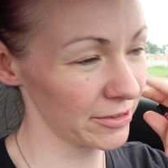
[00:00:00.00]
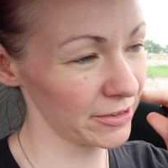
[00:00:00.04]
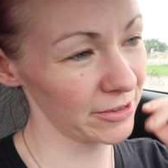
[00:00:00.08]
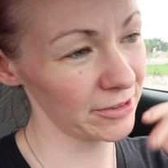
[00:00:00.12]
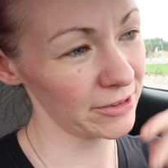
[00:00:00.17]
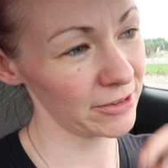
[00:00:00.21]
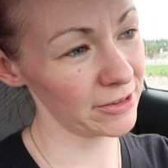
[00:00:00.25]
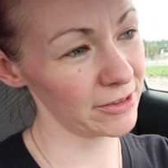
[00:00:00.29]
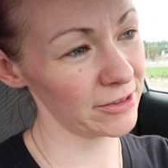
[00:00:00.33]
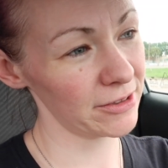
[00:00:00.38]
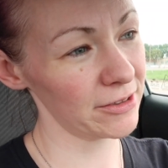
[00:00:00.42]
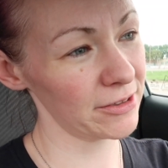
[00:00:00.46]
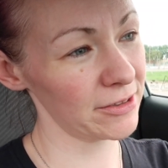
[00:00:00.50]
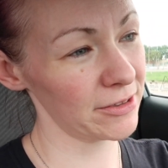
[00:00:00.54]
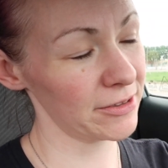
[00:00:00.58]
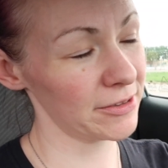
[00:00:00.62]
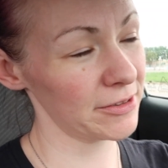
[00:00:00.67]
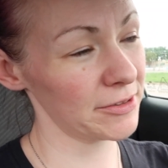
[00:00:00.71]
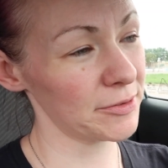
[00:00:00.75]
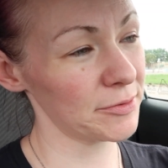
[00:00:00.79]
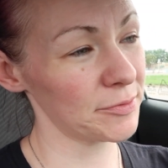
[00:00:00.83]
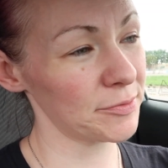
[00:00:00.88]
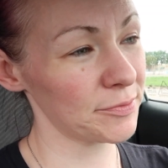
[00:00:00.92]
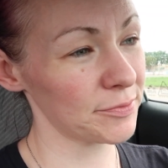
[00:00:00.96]
I
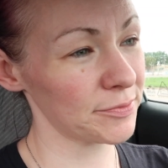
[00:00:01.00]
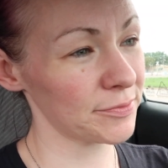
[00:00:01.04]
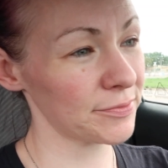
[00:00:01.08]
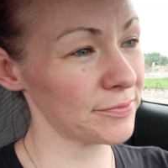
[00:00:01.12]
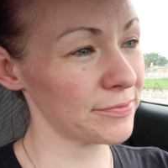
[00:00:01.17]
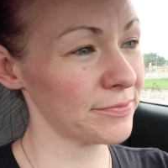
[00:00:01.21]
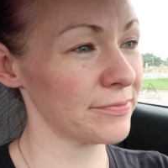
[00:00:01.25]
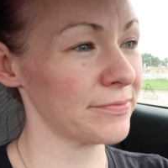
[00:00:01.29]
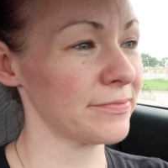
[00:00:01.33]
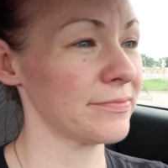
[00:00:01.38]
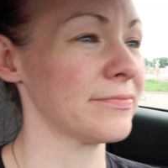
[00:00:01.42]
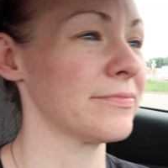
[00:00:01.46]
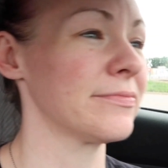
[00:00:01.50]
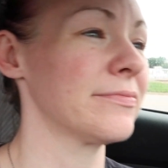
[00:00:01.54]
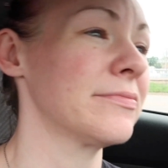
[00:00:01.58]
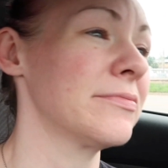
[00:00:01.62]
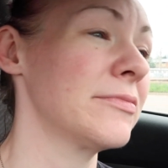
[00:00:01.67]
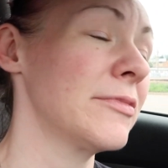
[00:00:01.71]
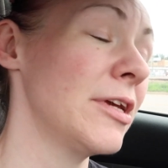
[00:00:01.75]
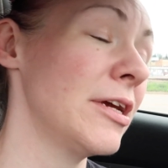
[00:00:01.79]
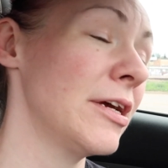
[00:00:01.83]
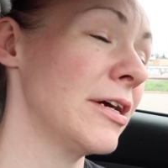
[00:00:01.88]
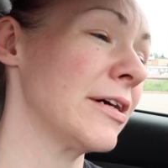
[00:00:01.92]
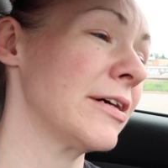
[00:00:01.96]
I appreciate it.
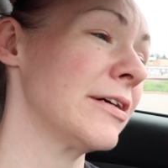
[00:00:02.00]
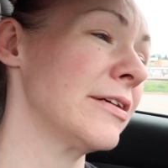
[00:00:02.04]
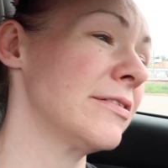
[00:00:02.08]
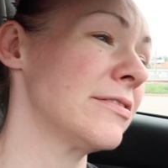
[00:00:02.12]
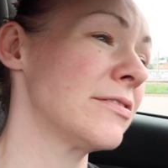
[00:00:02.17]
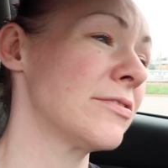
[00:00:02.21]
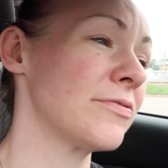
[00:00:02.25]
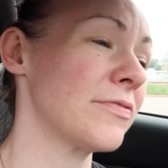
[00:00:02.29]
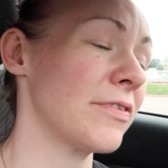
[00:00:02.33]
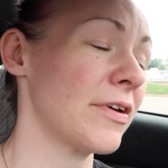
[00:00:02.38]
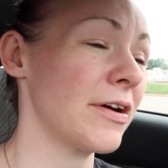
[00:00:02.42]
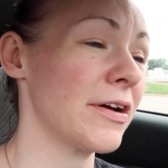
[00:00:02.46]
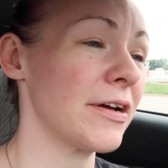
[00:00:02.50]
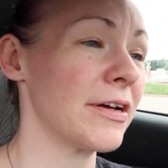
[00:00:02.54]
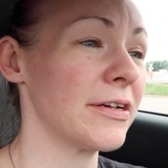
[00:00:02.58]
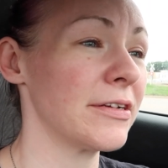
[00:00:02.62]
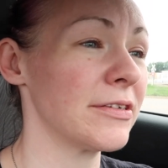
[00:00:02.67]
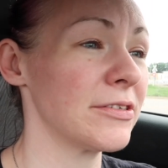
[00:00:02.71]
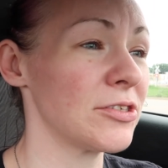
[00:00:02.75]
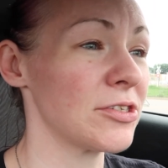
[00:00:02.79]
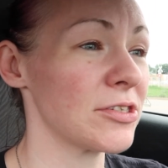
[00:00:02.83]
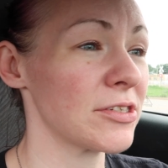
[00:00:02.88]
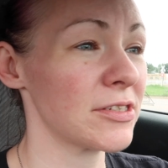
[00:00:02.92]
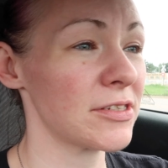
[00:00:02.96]
Yeah, it's
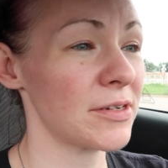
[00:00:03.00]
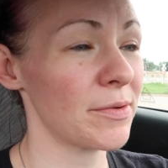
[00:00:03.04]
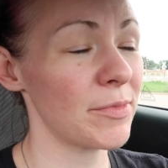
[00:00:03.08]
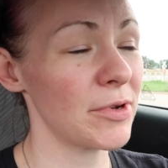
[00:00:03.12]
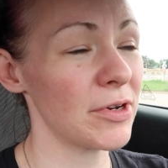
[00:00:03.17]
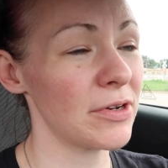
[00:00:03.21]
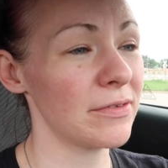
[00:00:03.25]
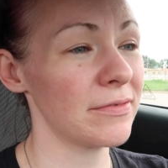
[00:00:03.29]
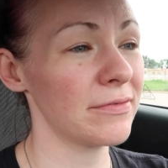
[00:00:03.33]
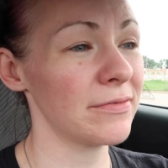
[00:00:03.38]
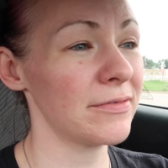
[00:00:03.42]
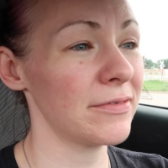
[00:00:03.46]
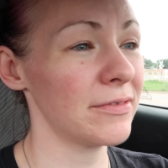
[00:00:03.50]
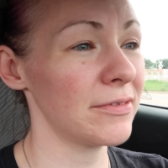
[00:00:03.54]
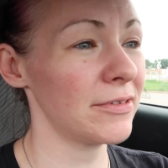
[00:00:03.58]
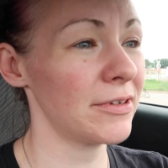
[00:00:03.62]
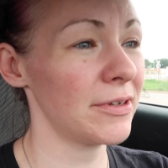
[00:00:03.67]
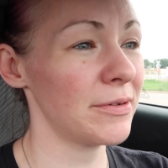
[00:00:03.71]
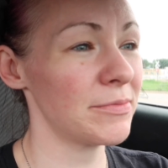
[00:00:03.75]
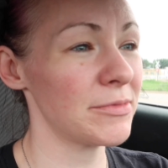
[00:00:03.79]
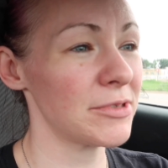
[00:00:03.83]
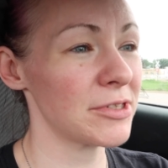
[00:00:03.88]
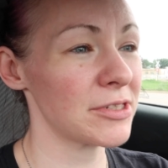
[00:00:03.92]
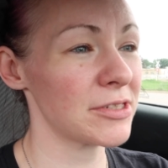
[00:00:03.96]
fine. Just it's I'm awful. An,
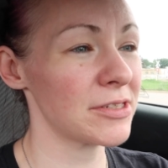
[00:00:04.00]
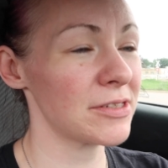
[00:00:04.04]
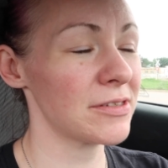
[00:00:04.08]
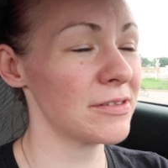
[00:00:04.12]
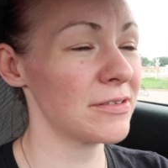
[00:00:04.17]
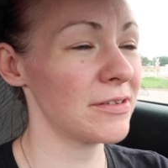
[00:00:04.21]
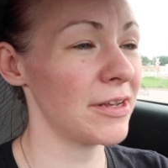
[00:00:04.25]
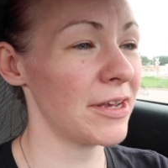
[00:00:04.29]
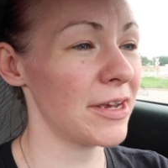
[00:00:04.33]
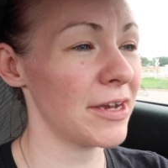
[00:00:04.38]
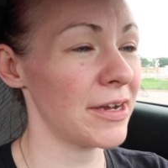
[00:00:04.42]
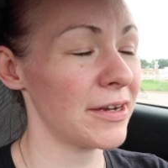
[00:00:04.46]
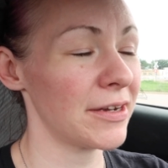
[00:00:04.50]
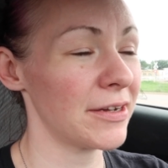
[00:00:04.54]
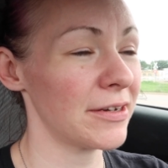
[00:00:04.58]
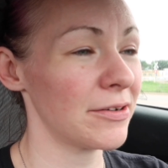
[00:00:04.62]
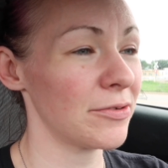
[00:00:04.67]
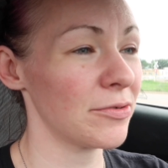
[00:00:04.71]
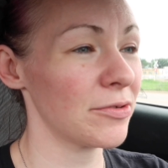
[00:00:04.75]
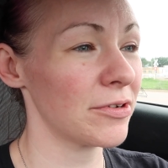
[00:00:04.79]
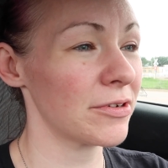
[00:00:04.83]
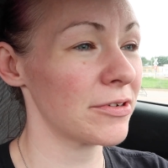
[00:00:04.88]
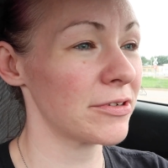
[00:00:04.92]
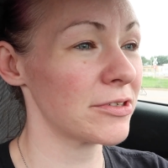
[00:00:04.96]
I'm just yeah. I
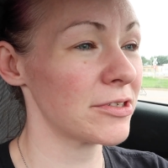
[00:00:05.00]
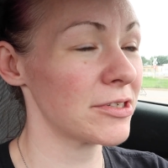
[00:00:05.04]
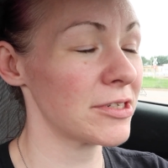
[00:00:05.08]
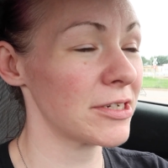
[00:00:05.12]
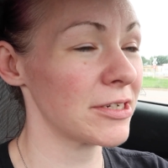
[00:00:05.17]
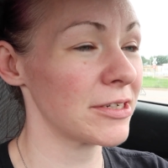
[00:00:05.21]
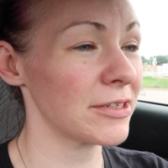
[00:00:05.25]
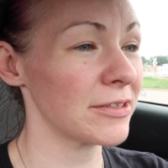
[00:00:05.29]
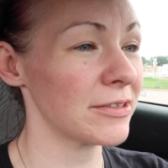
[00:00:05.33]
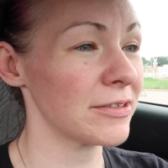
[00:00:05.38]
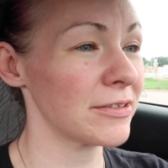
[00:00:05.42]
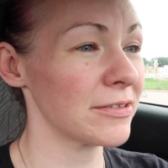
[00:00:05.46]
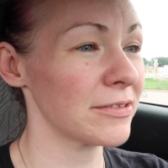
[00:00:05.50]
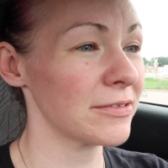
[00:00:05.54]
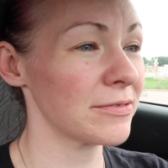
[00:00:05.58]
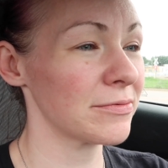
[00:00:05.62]
don't understand.